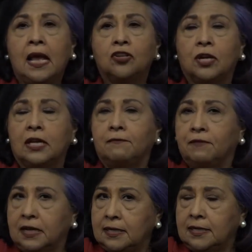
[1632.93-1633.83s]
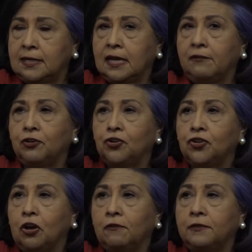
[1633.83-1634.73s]
So I get invited to the governor's
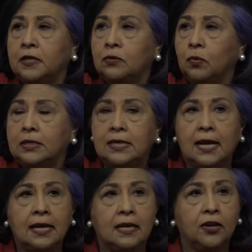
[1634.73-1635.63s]
office one day,